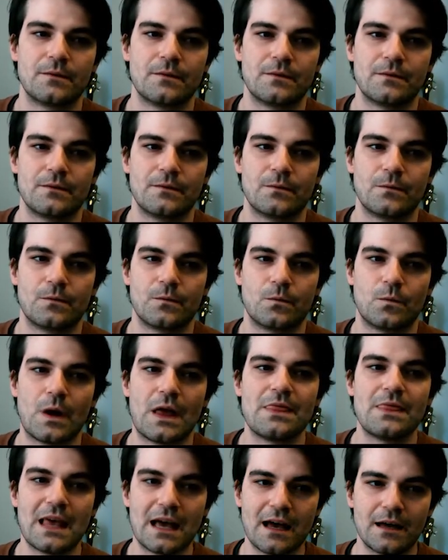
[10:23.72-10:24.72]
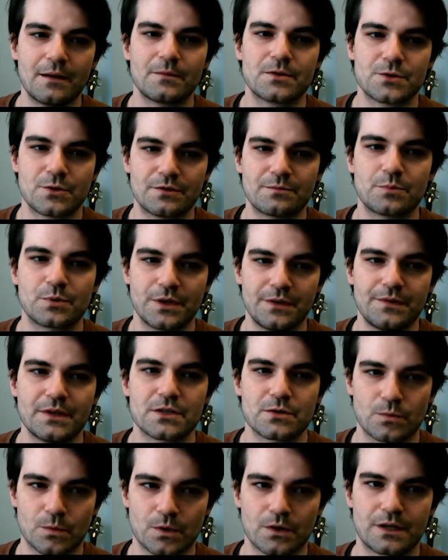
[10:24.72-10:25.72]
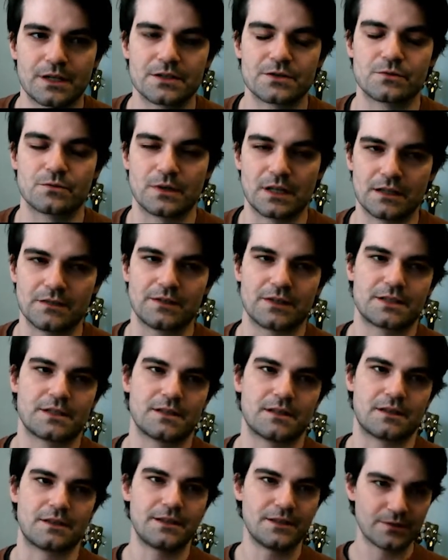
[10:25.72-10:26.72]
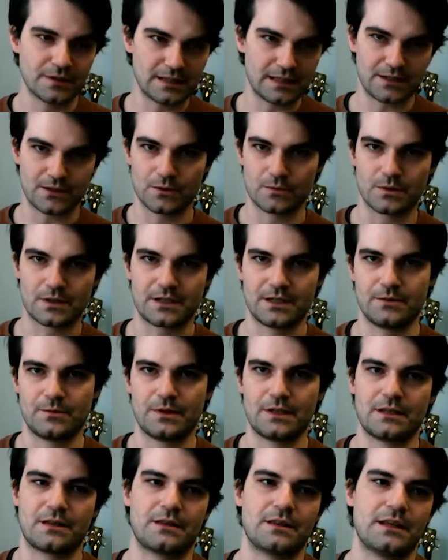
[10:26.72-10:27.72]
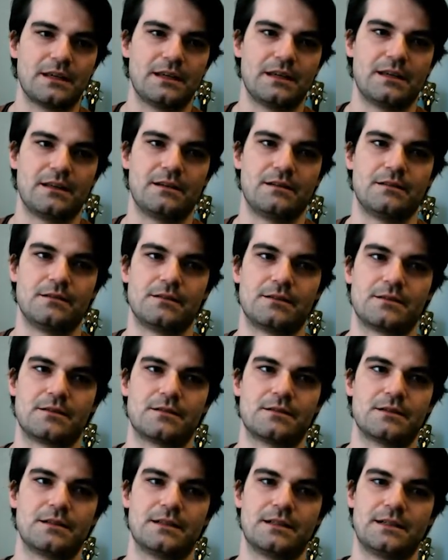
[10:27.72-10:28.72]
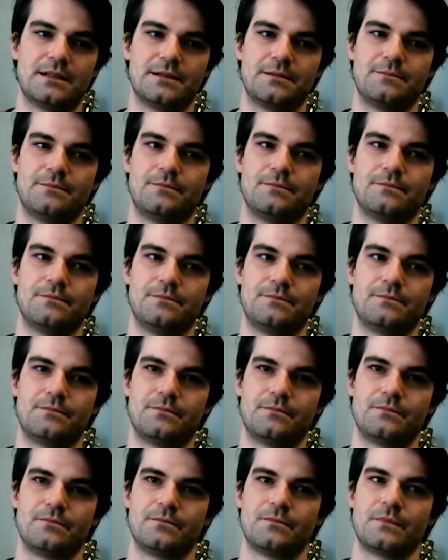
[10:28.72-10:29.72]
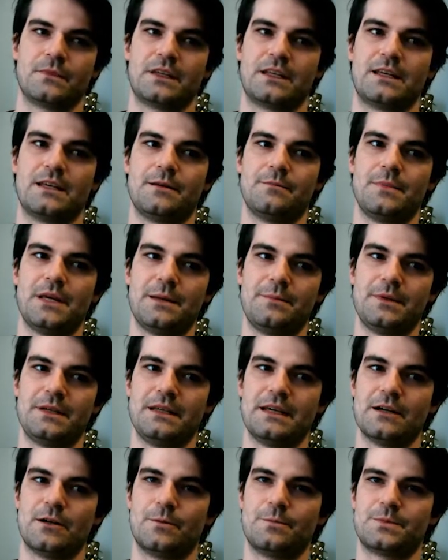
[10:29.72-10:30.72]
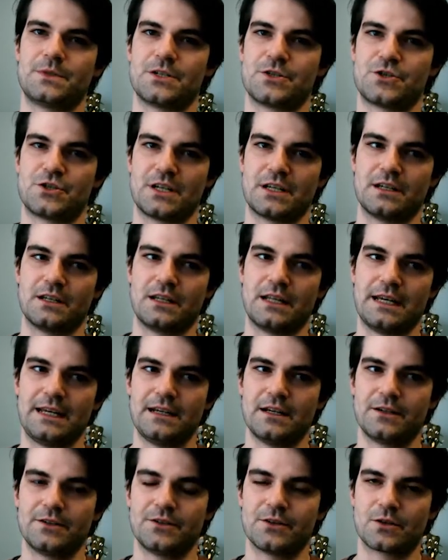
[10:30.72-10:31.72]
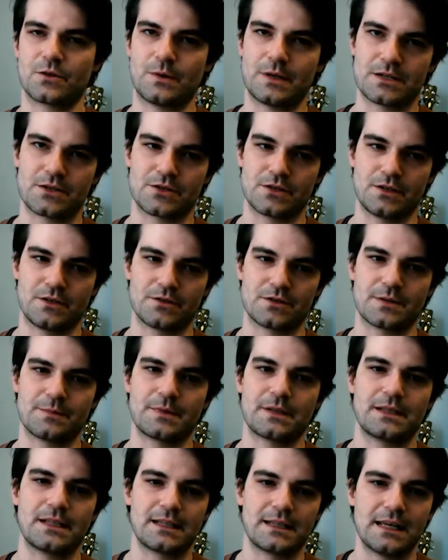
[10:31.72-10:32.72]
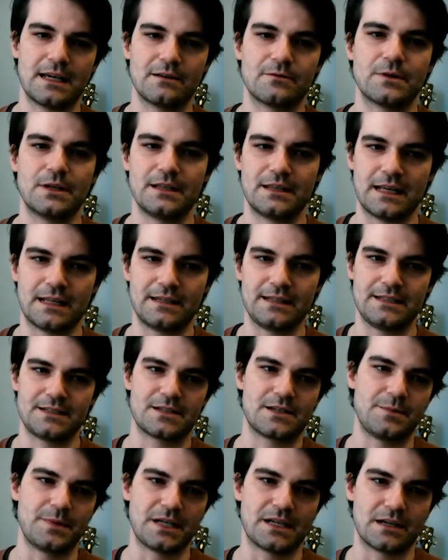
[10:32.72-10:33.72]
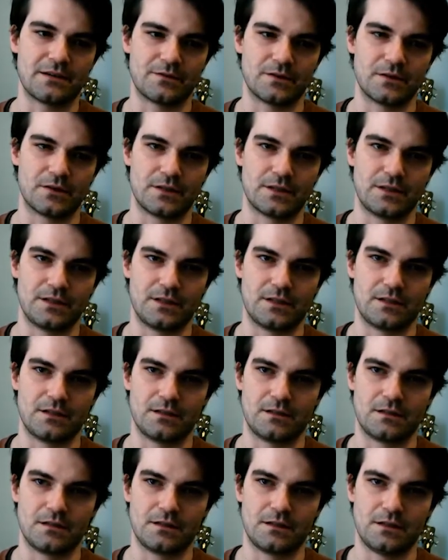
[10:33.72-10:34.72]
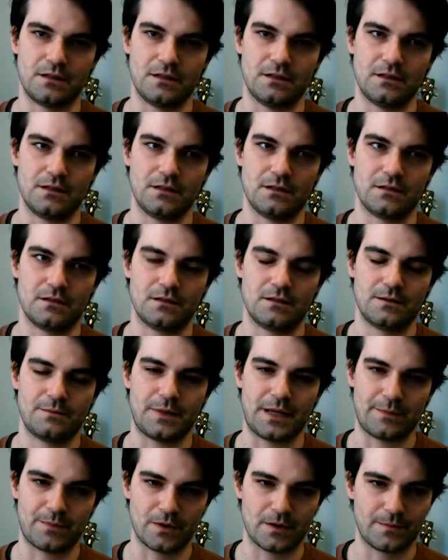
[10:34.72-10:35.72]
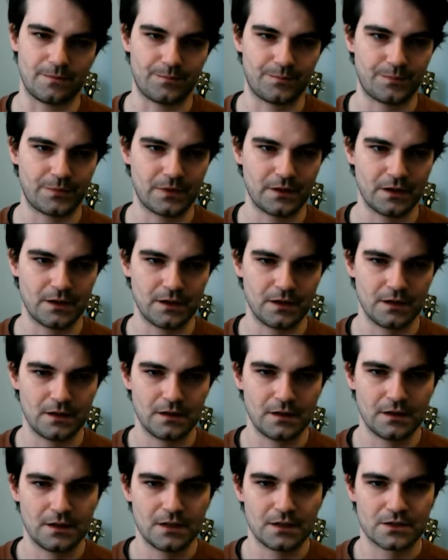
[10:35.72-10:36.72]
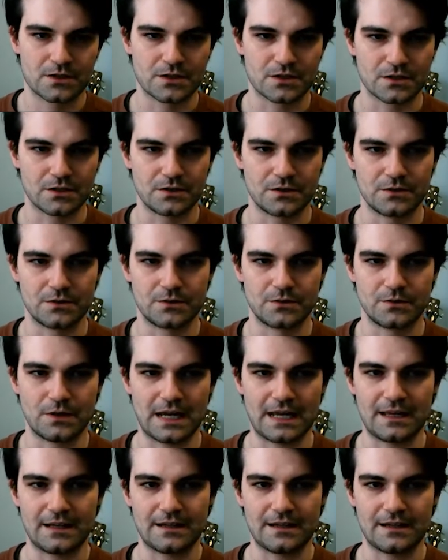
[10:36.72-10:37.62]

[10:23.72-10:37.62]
When that sort of previous work is relevant to the theory that you're working with and can maybe help to shed light on your question or something like that, right? That needs to be covered in the paper. So, and